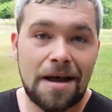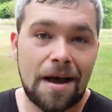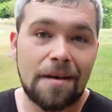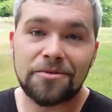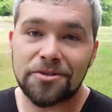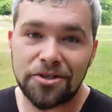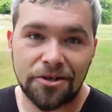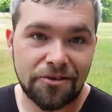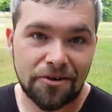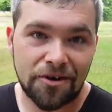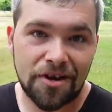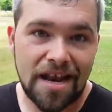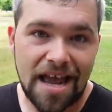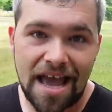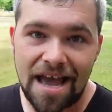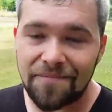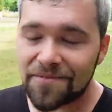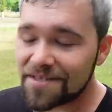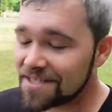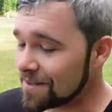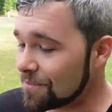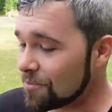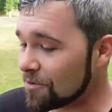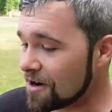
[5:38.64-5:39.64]
I'm sure they're gonna
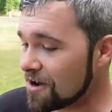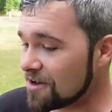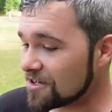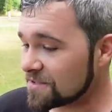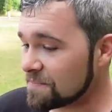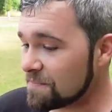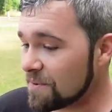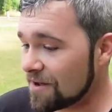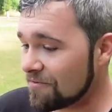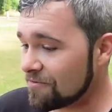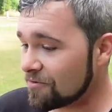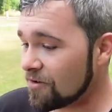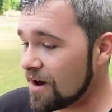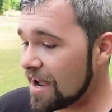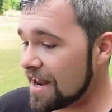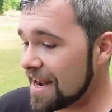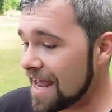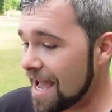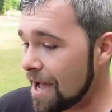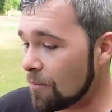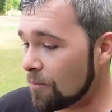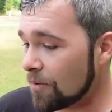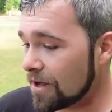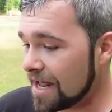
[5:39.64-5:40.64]
have it somewhere else. But for right
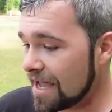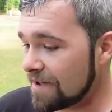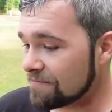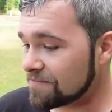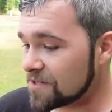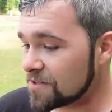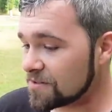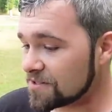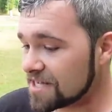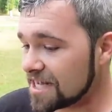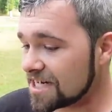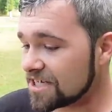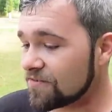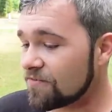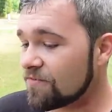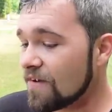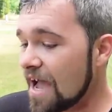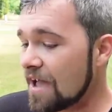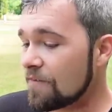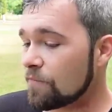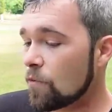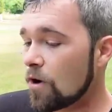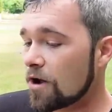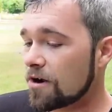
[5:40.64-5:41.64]
now, what I have to do is catch
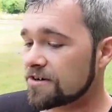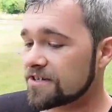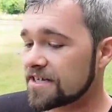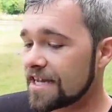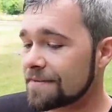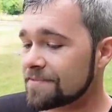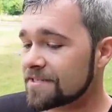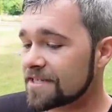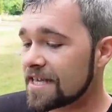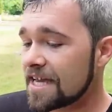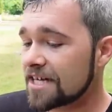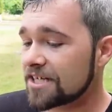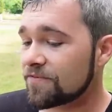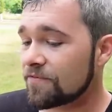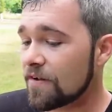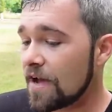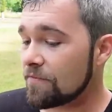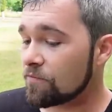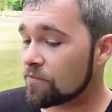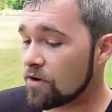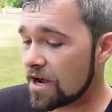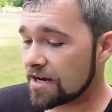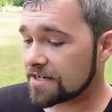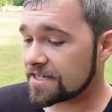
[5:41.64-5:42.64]
five water types, catch
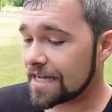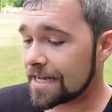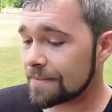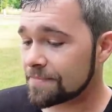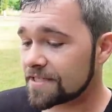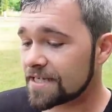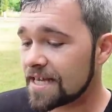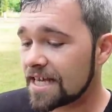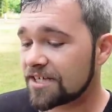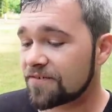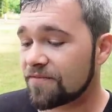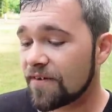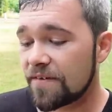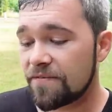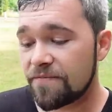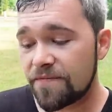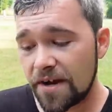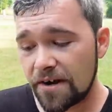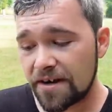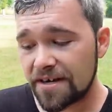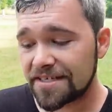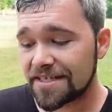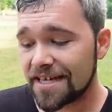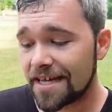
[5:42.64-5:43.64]
five rock types, catch five
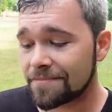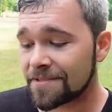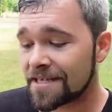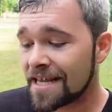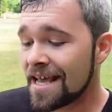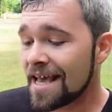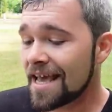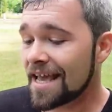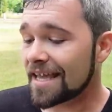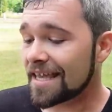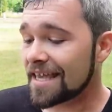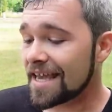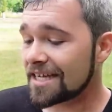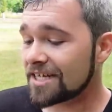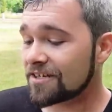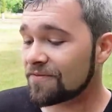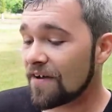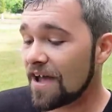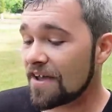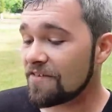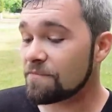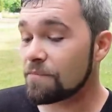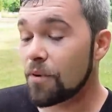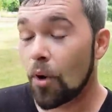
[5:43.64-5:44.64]
fairy types, and catch
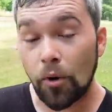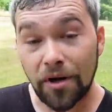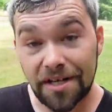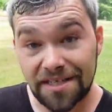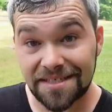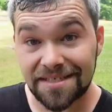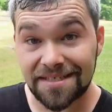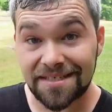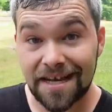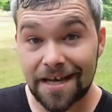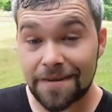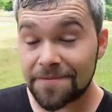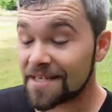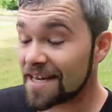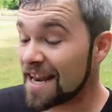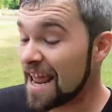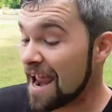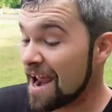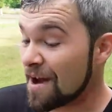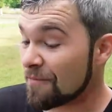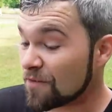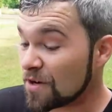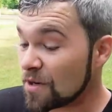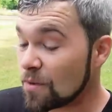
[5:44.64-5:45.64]
five poison types. And
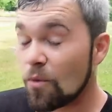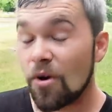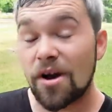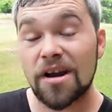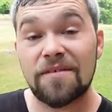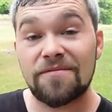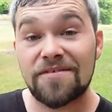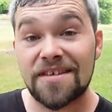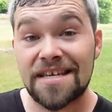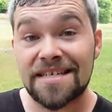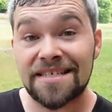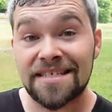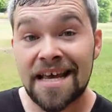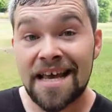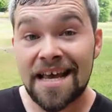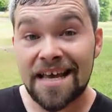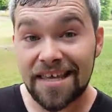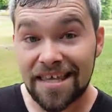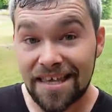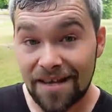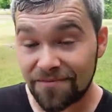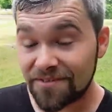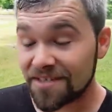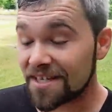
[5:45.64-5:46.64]
every one of these
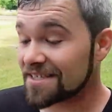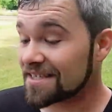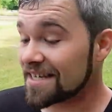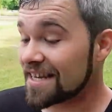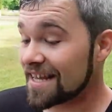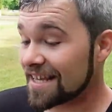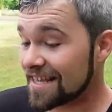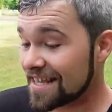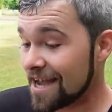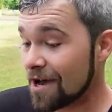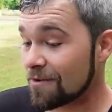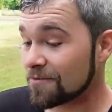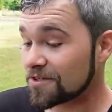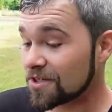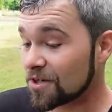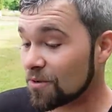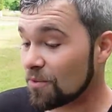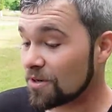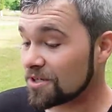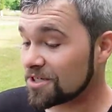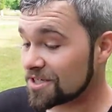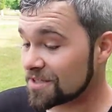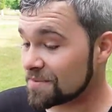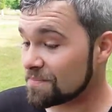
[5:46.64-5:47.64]
gives us an encounter,
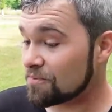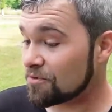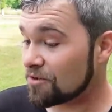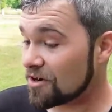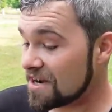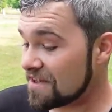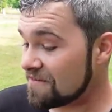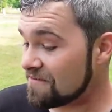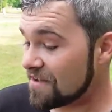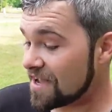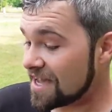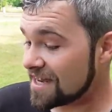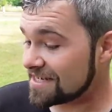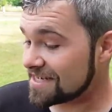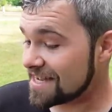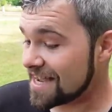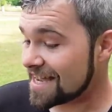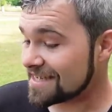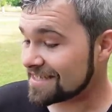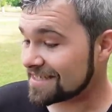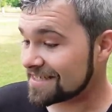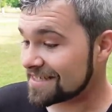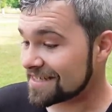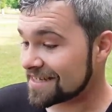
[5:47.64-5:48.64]
which is pretty
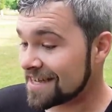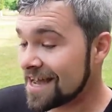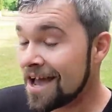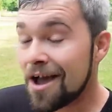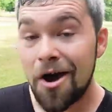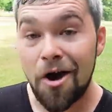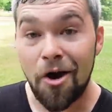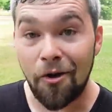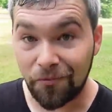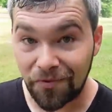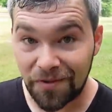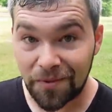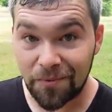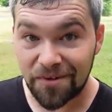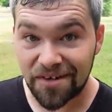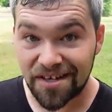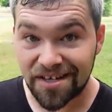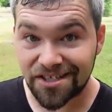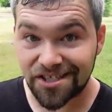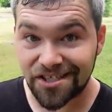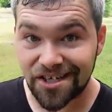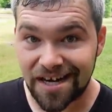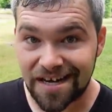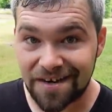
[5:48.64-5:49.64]
fantastic. Hopefully we'll
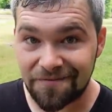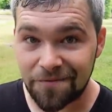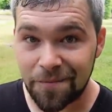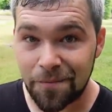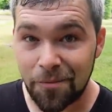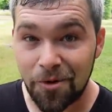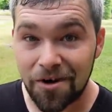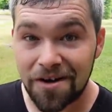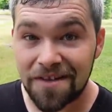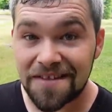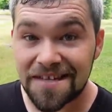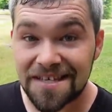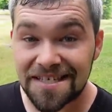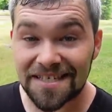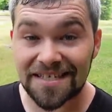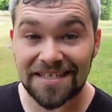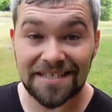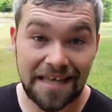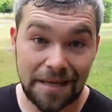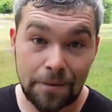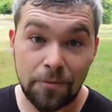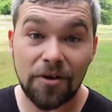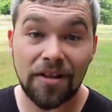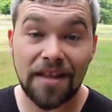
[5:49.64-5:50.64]
get a shiny from one of these because
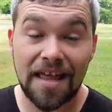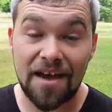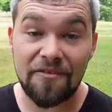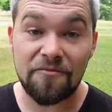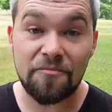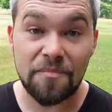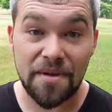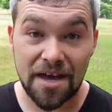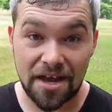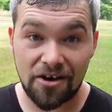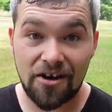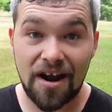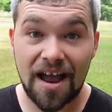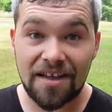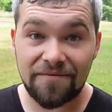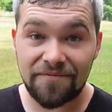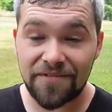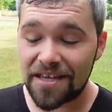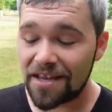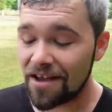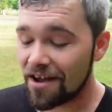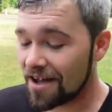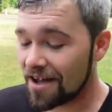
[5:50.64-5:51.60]
they will have better I V